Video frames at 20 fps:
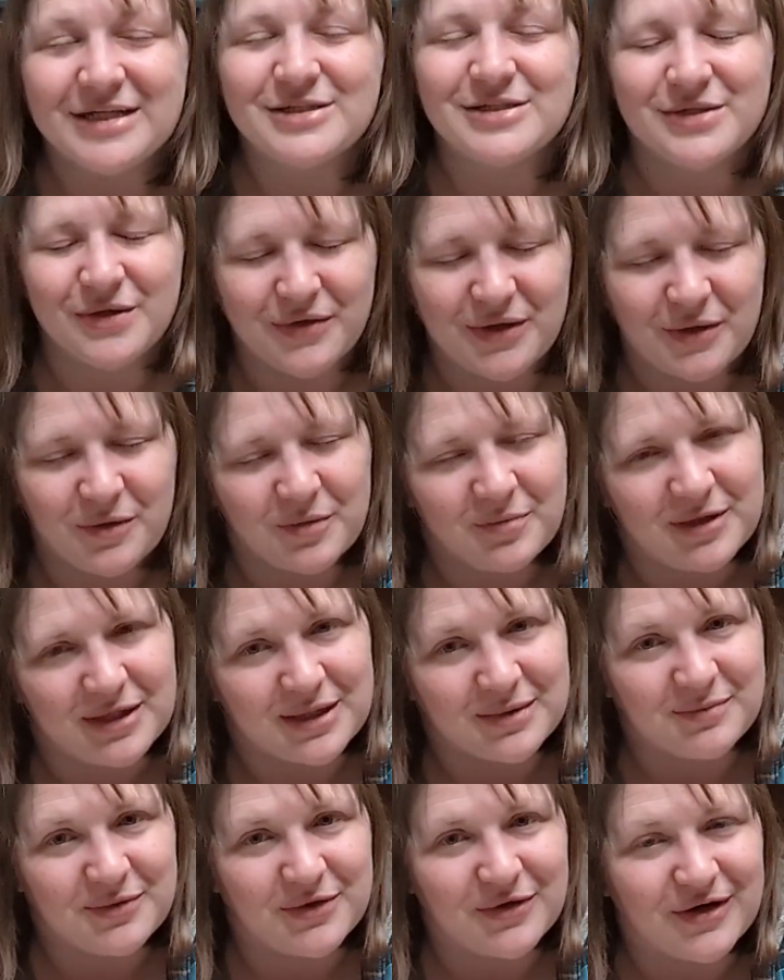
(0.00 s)
so there will be
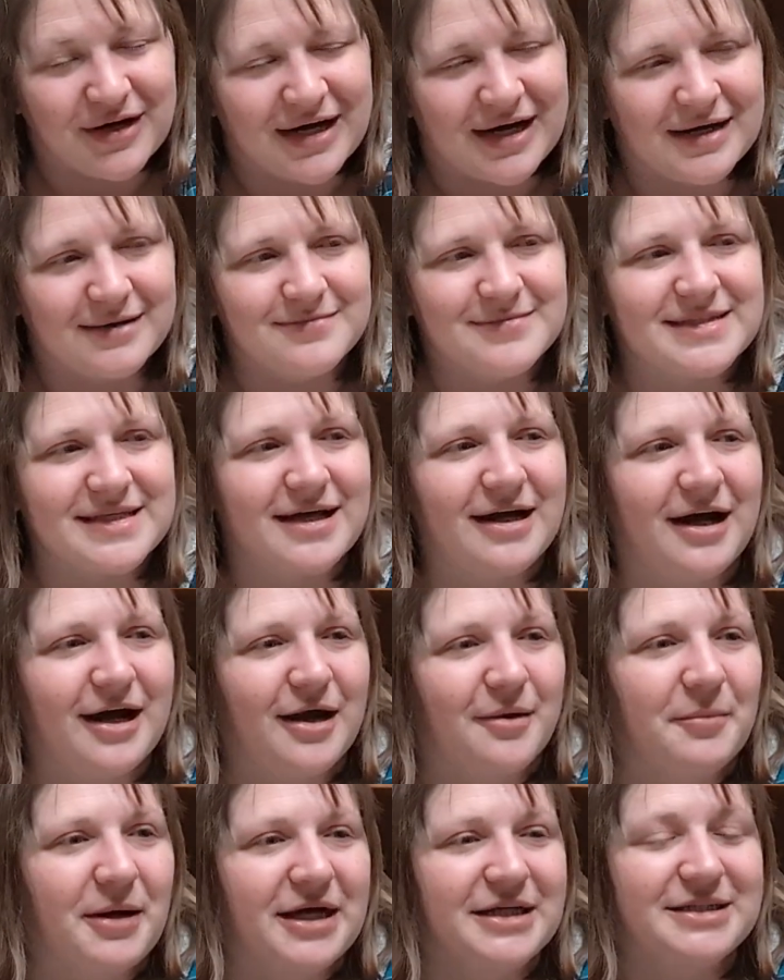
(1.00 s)
computer games.
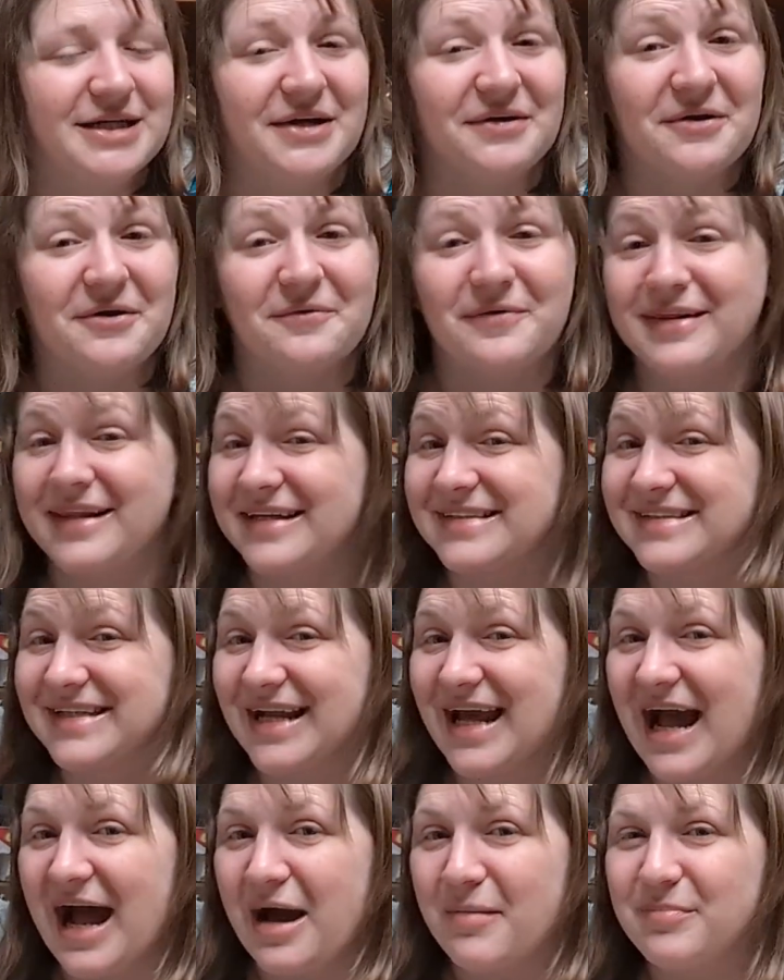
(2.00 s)
I don't know when that's
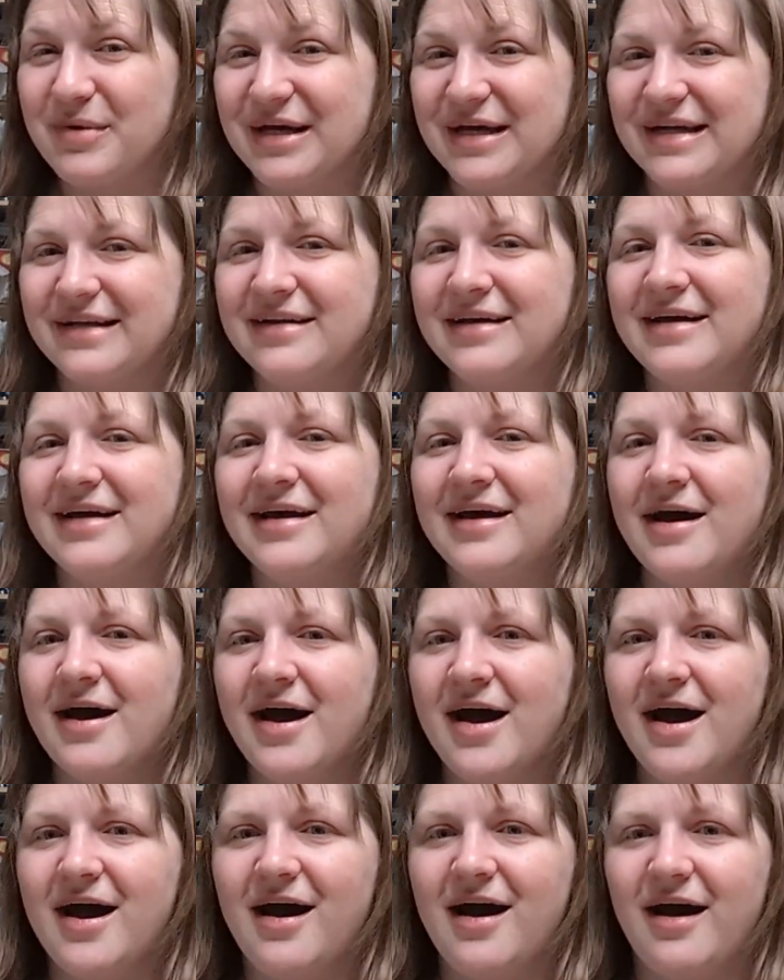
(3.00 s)
going to happen.
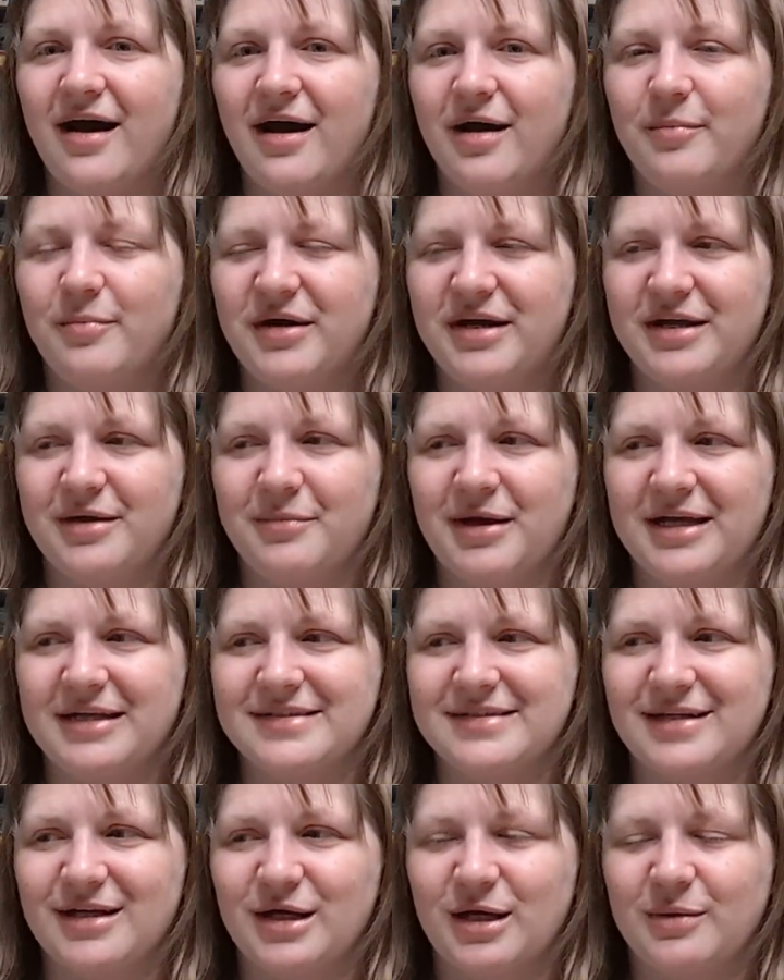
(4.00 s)
A buddy of mine
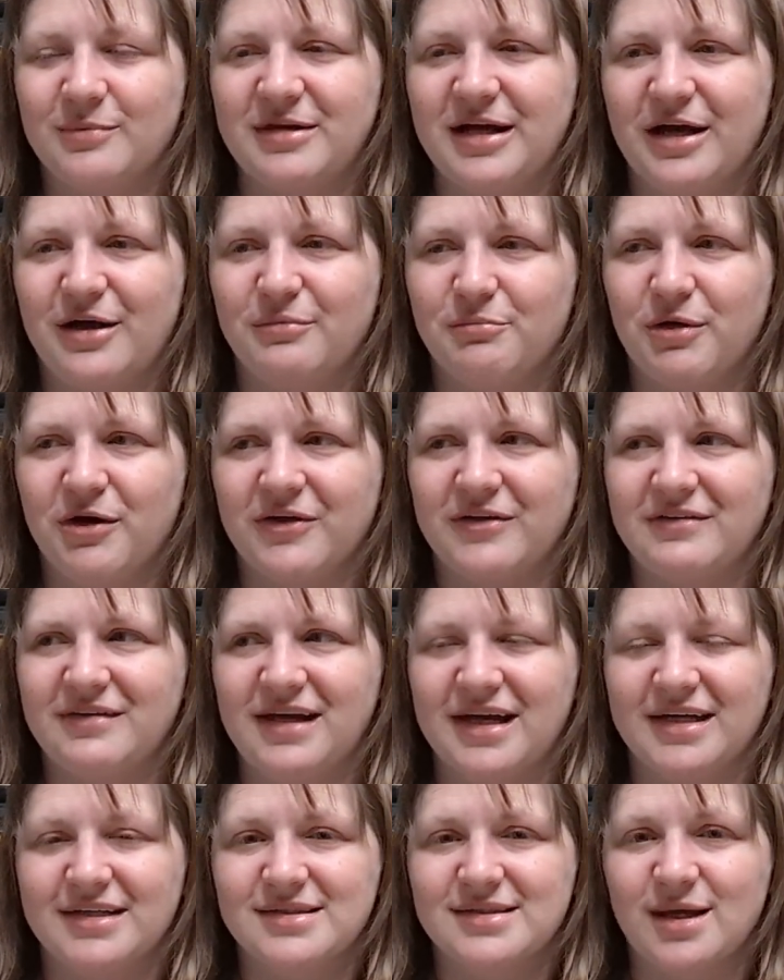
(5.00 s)
is going to come down probably in the
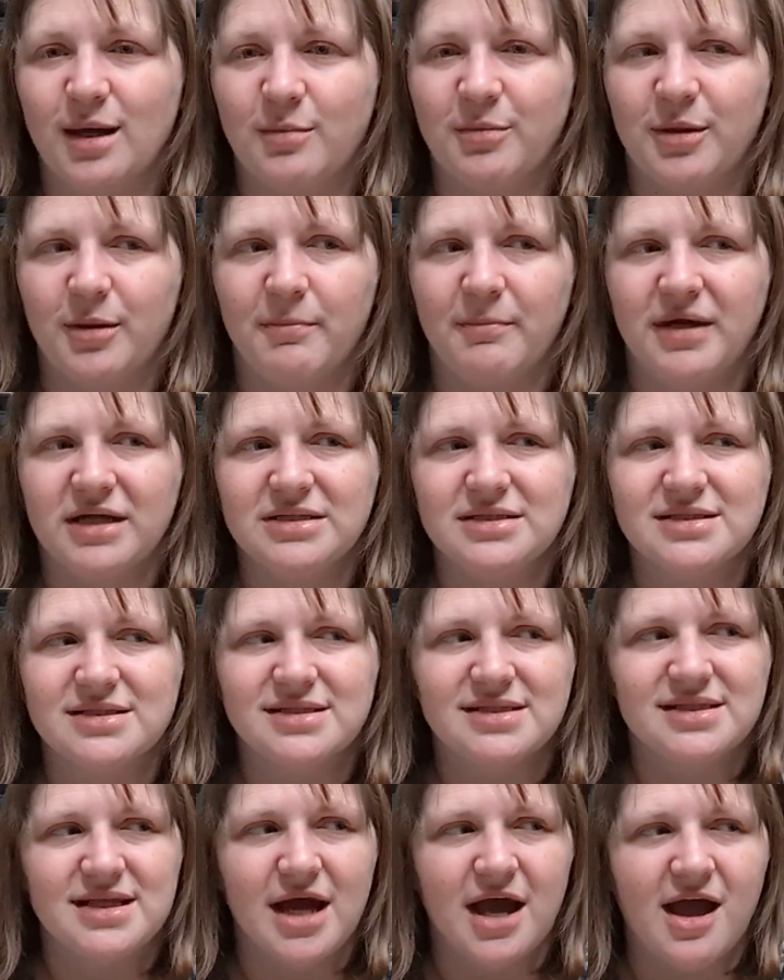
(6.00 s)
next couple of months
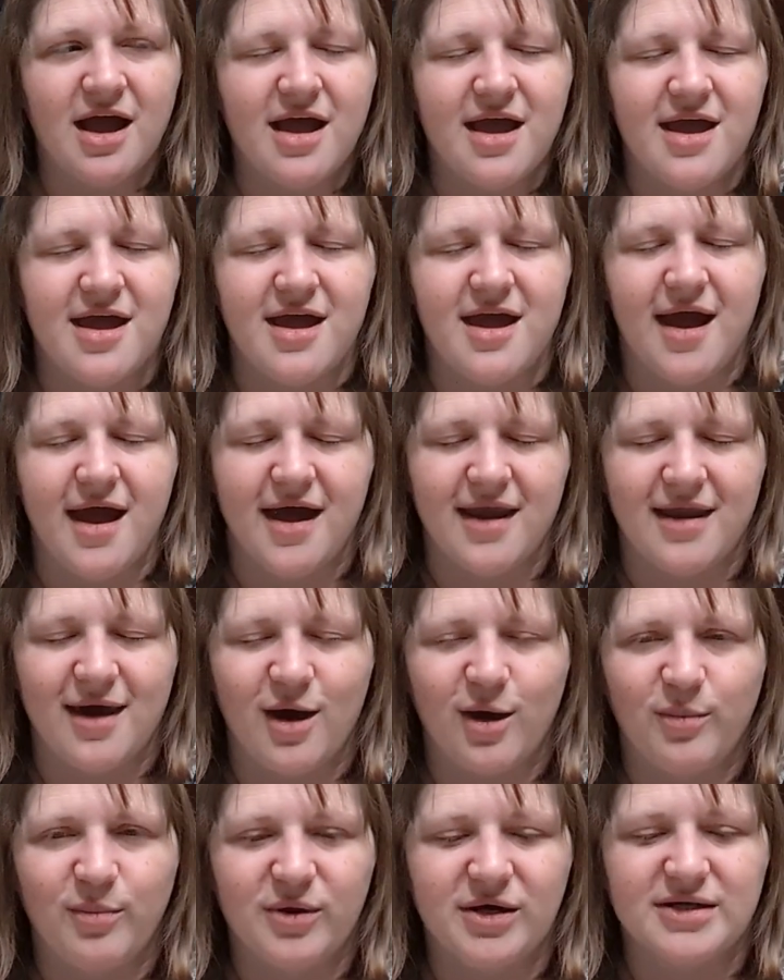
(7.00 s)
and
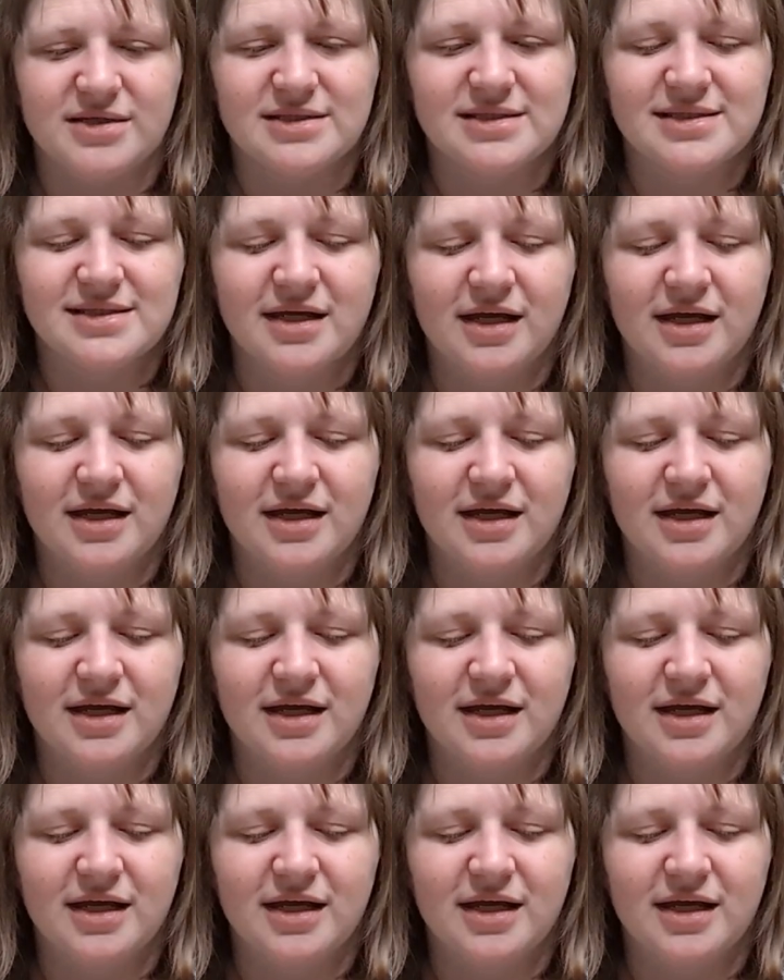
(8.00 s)
help us